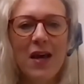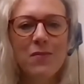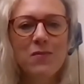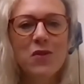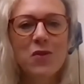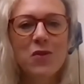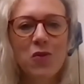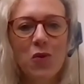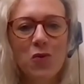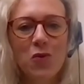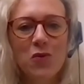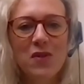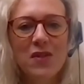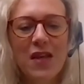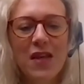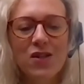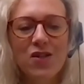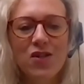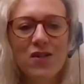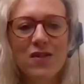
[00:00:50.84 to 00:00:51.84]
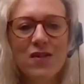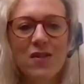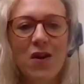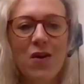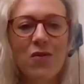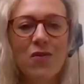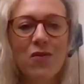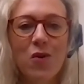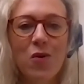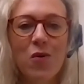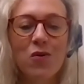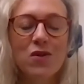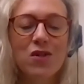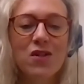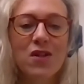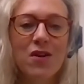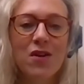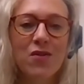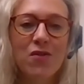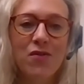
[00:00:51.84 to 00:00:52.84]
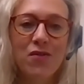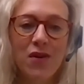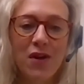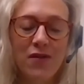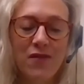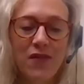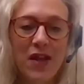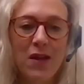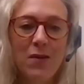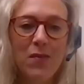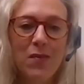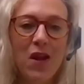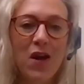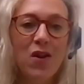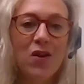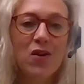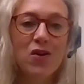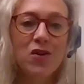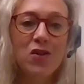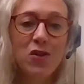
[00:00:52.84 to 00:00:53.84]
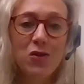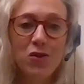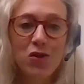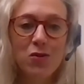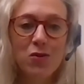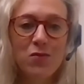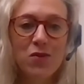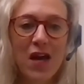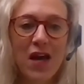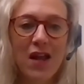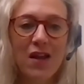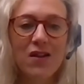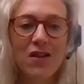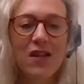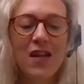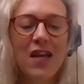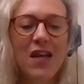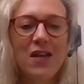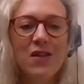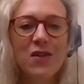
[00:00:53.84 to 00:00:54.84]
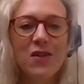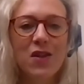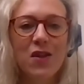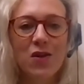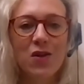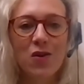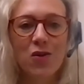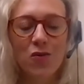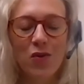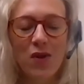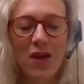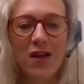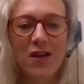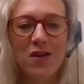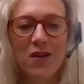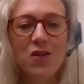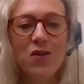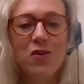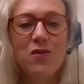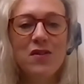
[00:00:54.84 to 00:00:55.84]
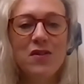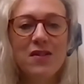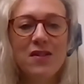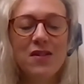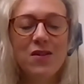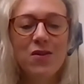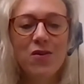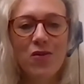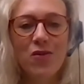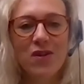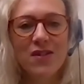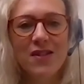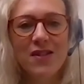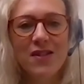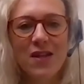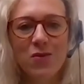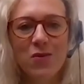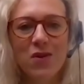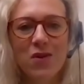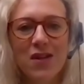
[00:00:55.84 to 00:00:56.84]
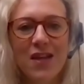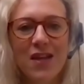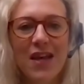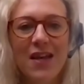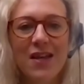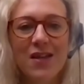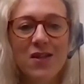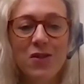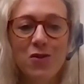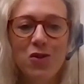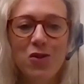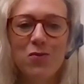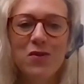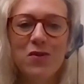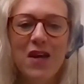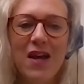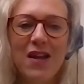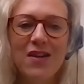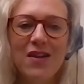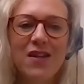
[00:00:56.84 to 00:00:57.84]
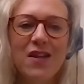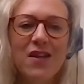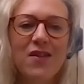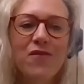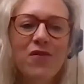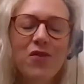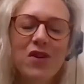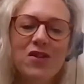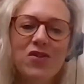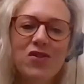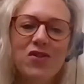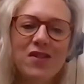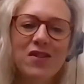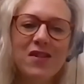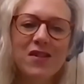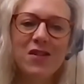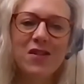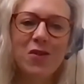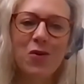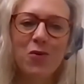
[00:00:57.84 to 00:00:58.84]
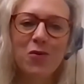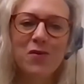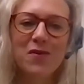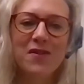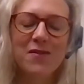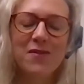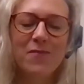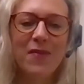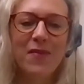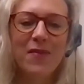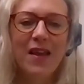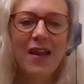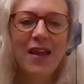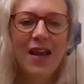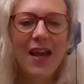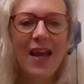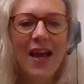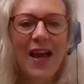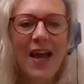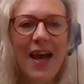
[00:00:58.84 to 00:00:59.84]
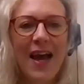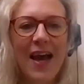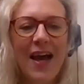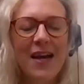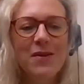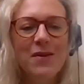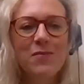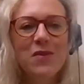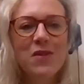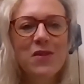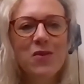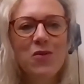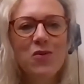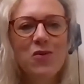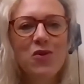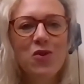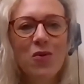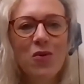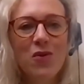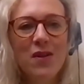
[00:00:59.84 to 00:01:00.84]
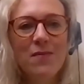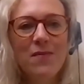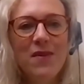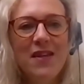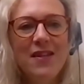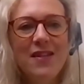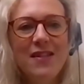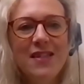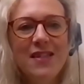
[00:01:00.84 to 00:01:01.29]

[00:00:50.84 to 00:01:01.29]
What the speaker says: So those sessions are recorded and are available on our YouTube channel, the UCD Careers Network YouTube channel, if you're interested in those. So joining me